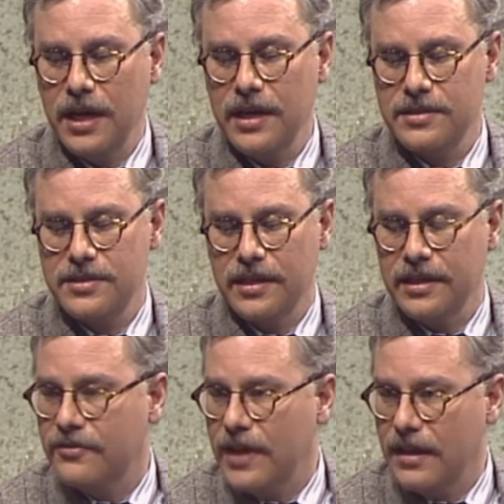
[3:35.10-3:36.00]
kind to say,
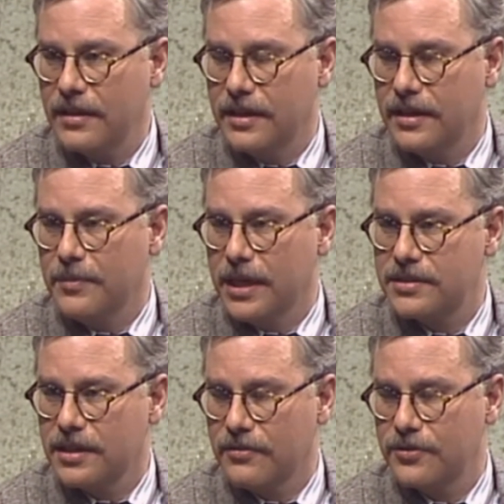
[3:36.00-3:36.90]
invalidated
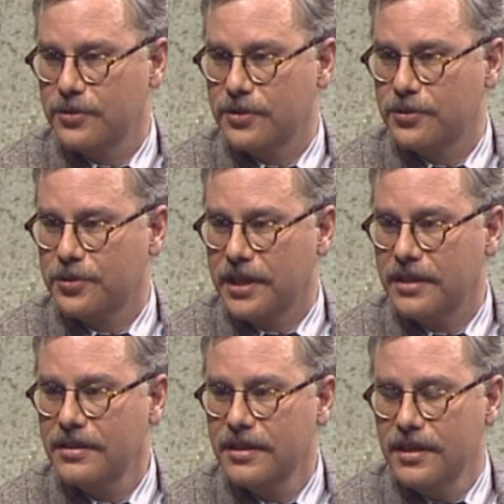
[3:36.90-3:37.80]
myself to a
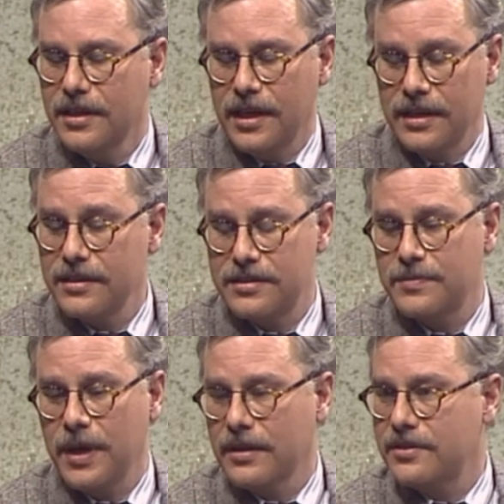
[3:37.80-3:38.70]
degree. At
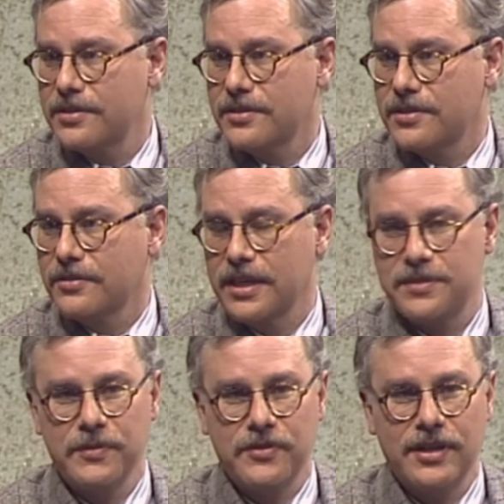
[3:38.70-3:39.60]
least politicians don't
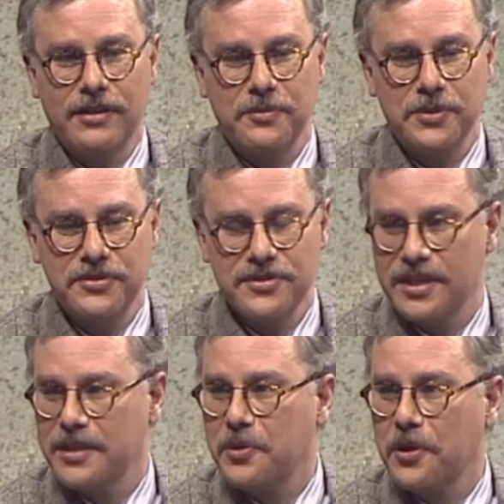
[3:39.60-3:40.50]
ask me for
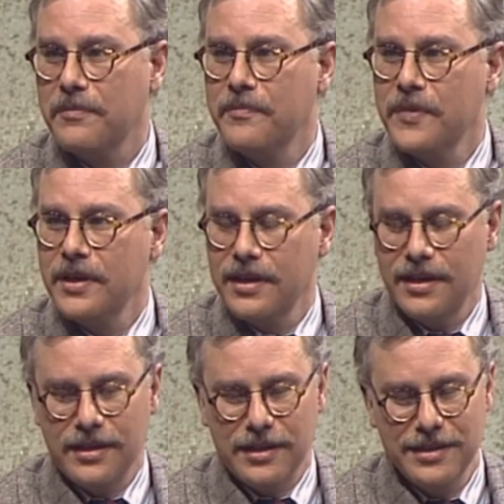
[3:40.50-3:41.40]
contributions anymore.
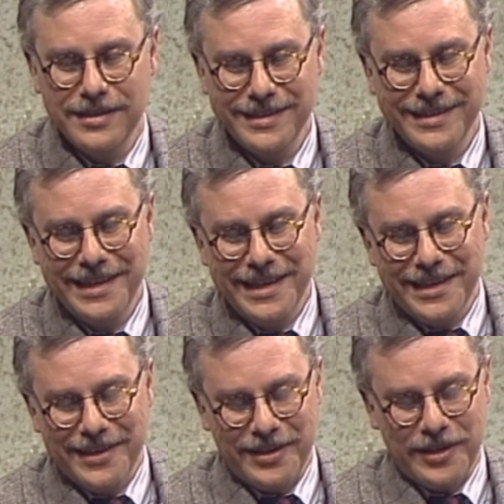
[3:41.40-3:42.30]
Uh,
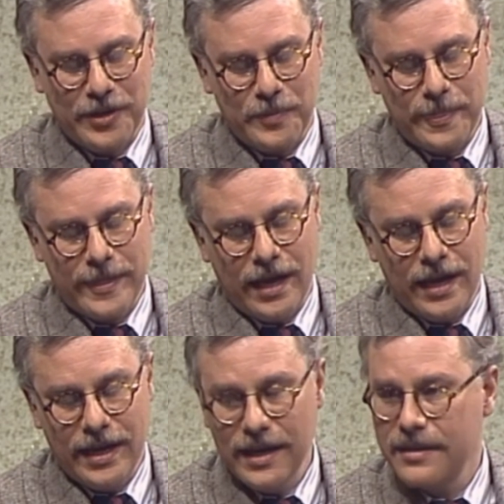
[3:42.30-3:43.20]
uh
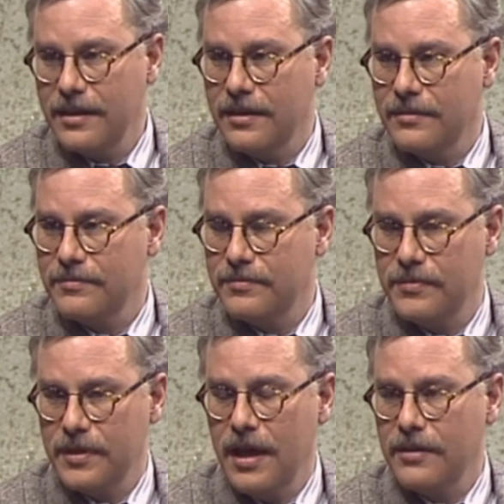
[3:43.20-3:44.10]
I had a
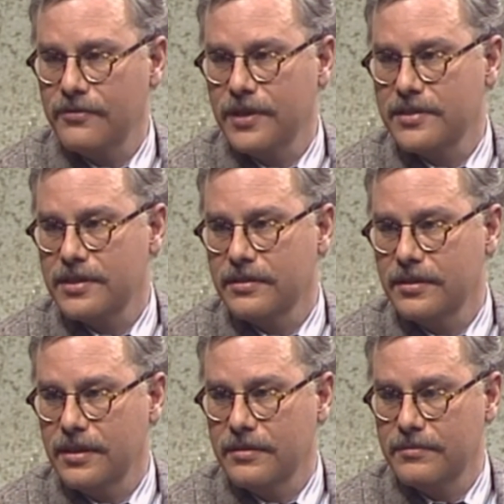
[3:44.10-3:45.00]
lot of friends
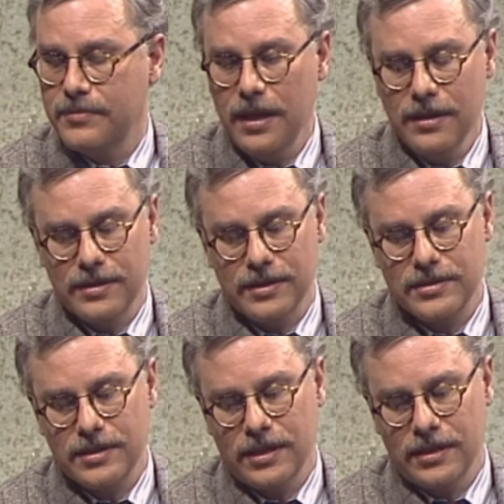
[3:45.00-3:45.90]
in, in
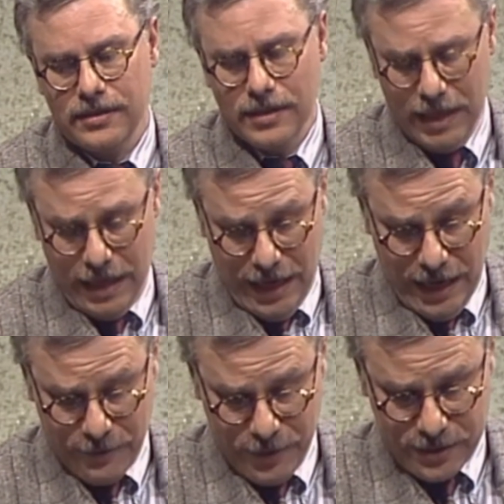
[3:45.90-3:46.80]
politics, and
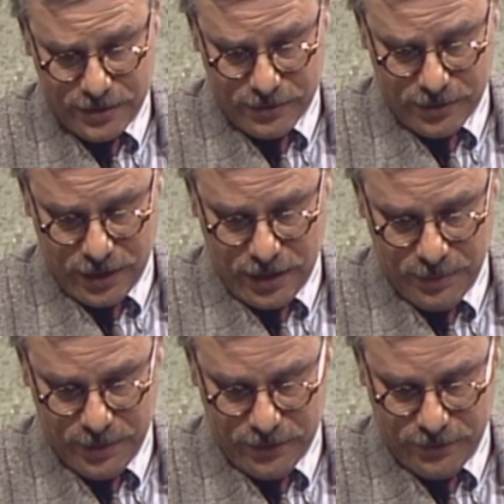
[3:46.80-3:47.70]
I went to a
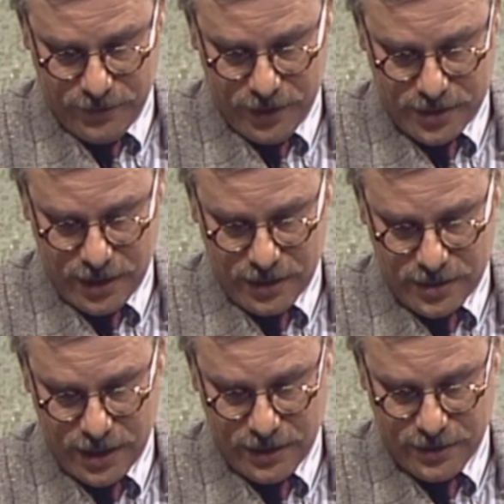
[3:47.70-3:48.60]
couple of, a, a
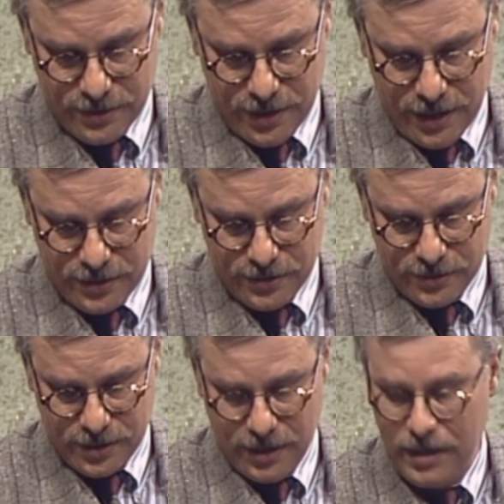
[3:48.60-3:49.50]
senator and
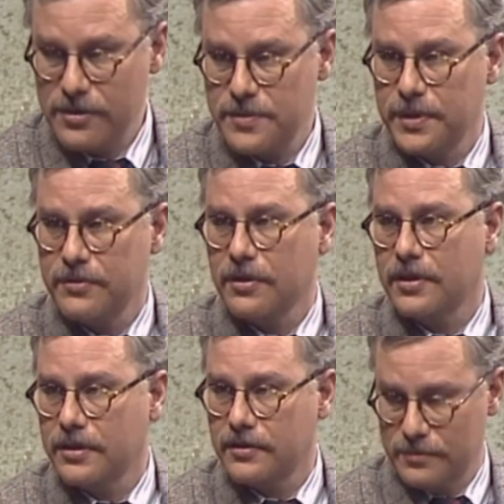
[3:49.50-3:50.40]
to a congressman who
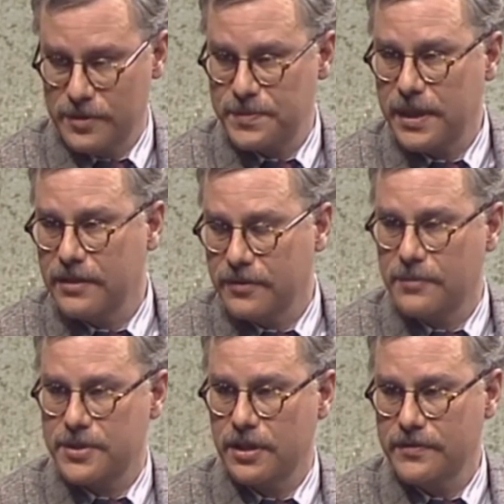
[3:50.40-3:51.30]
are in the respective
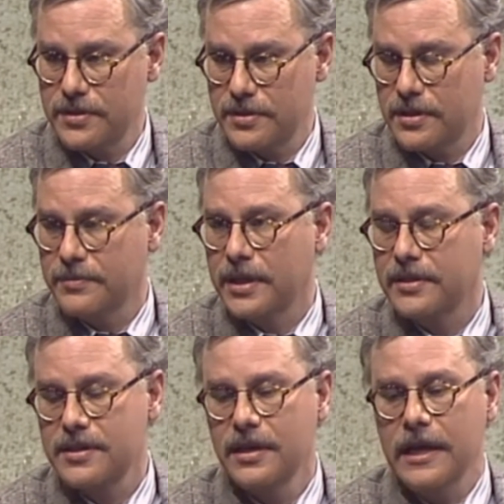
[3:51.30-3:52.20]
armed services
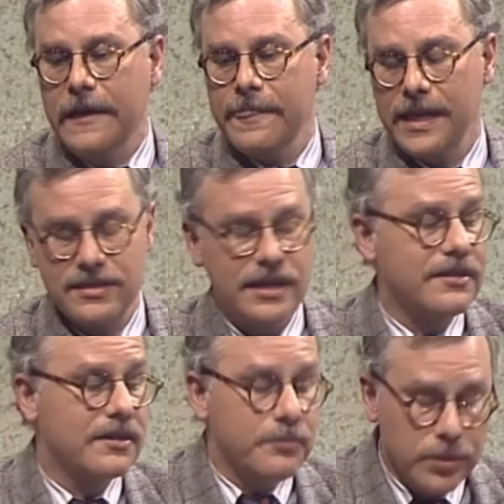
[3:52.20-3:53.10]
committees, and
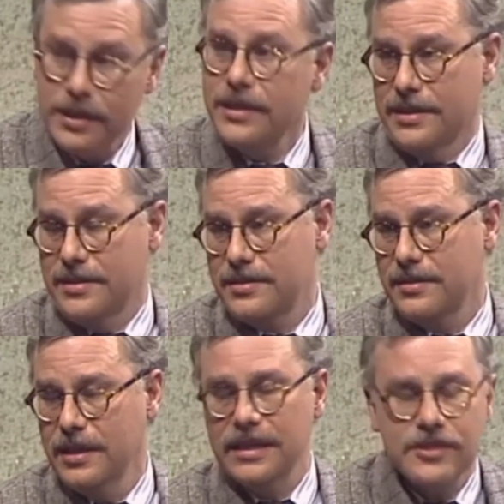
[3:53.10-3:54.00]
said to them,
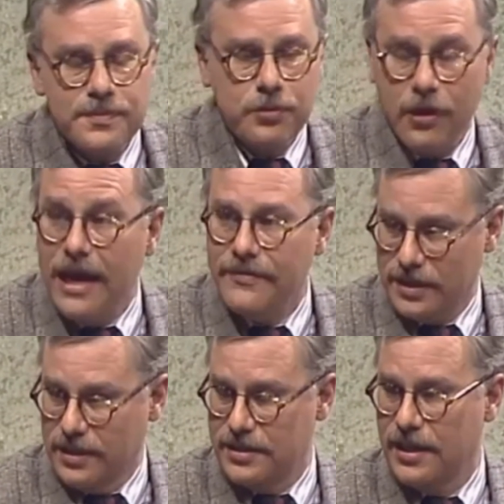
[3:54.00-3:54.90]
please, just
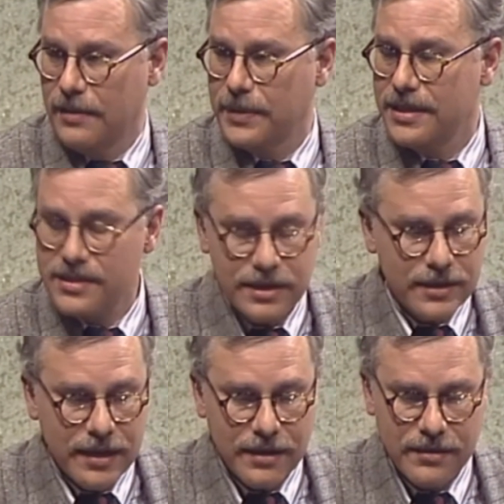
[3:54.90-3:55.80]
privately tell me, is
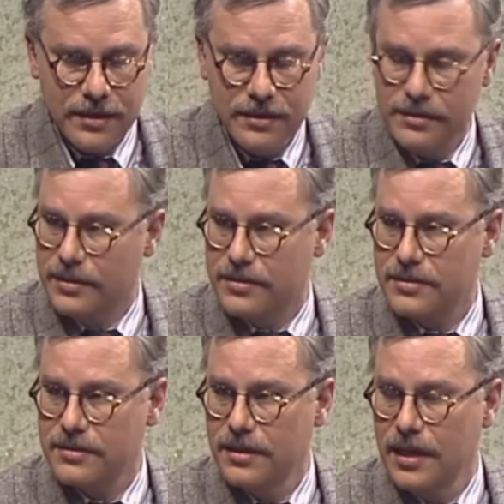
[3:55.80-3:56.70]
there anything in
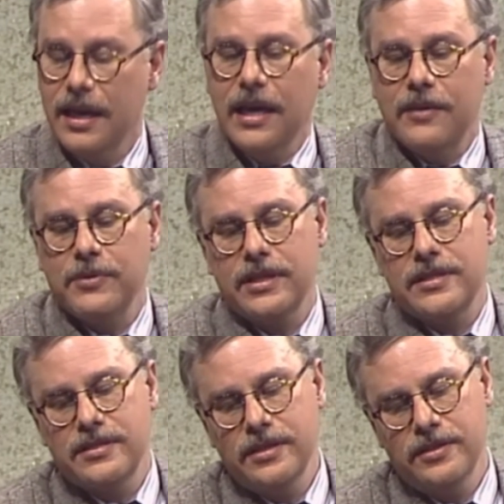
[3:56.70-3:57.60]
this? And what
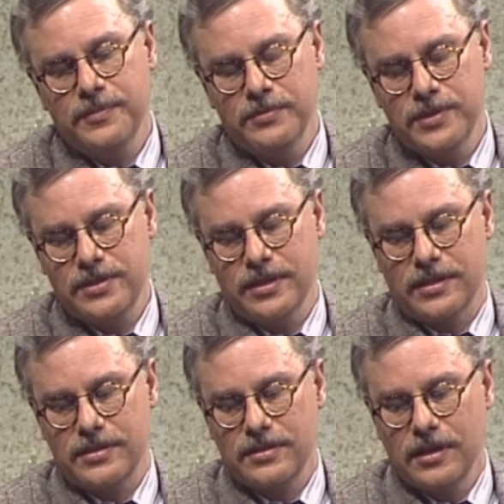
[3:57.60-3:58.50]
they said to me was
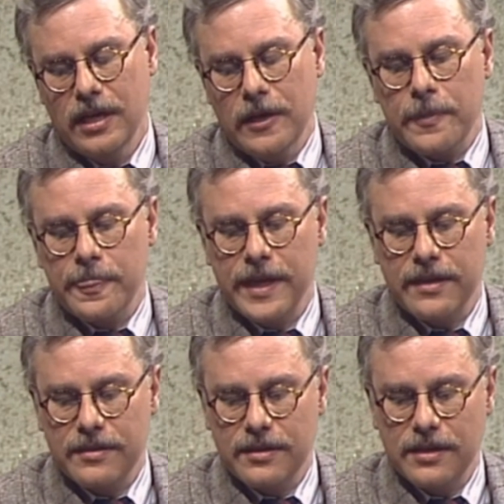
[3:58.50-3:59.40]
this
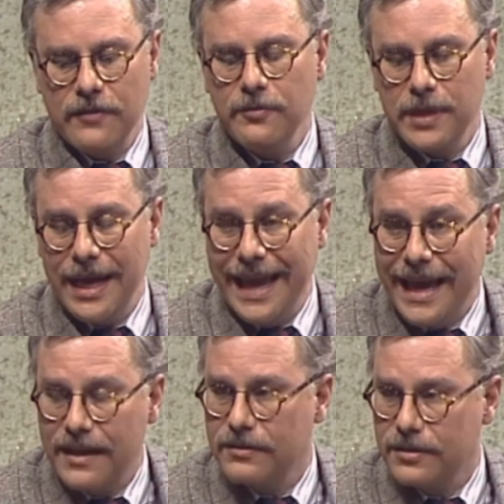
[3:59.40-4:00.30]
that the government
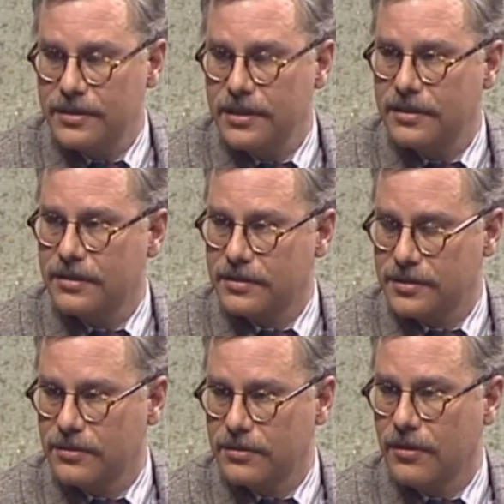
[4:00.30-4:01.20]
had looked into the
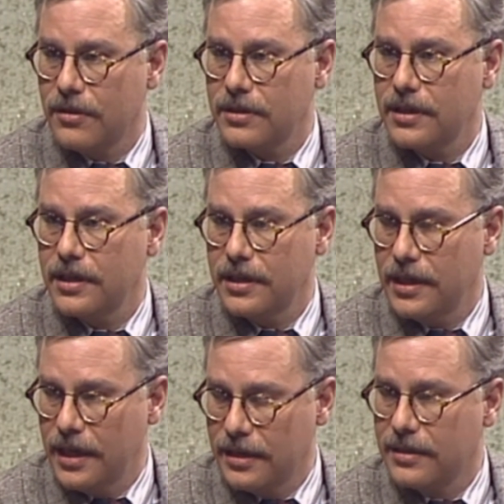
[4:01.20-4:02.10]
so called
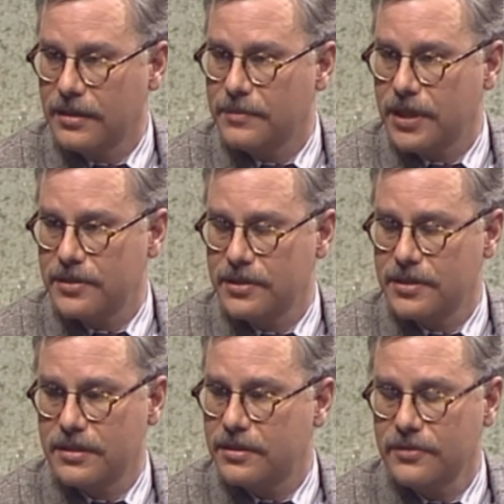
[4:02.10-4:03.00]
alien
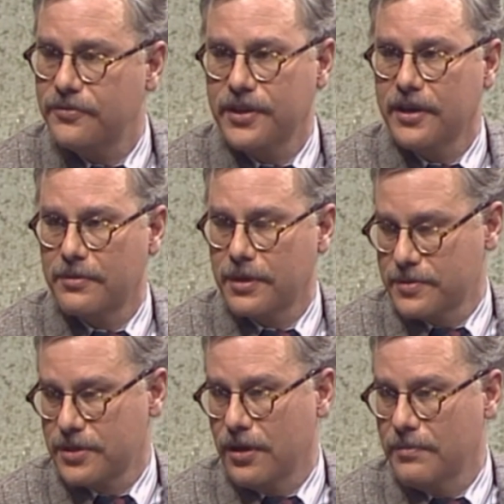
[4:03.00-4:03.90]
abductions and figure out what
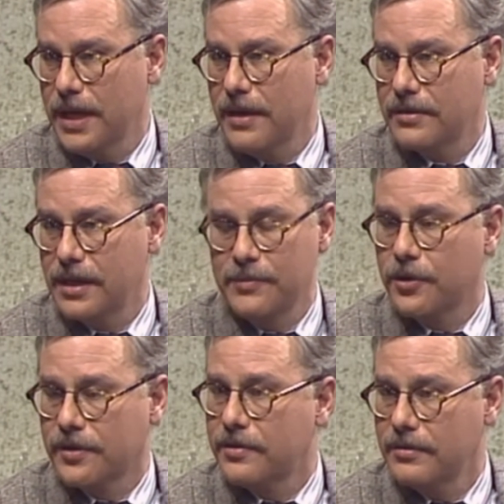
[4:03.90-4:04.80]
it was all about any
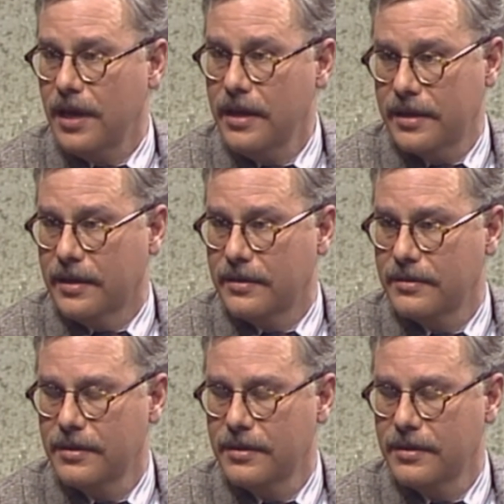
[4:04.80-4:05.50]
more than I can.